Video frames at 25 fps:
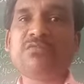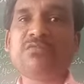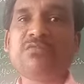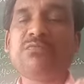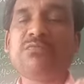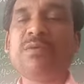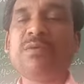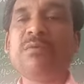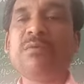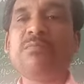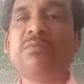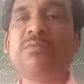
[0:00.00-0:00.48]

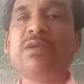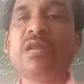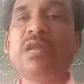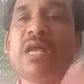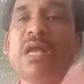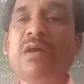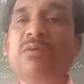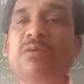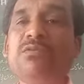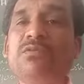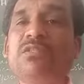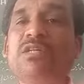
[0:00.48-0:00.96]
people
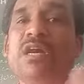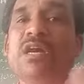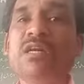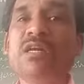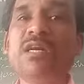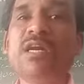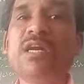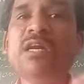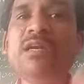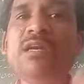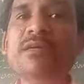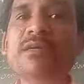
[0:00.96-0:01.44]
have
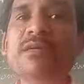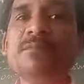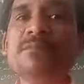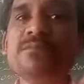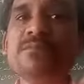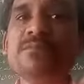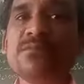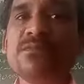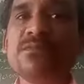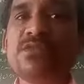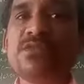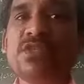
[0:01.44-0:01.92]
started
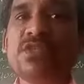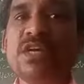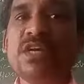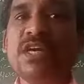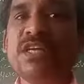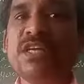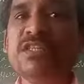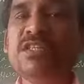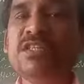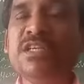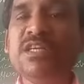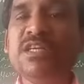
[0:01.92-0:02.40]

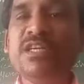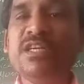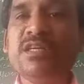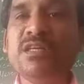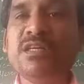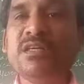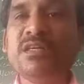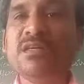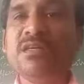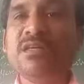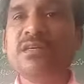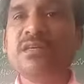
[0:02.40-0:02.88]

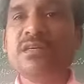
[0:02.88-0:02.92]
changing.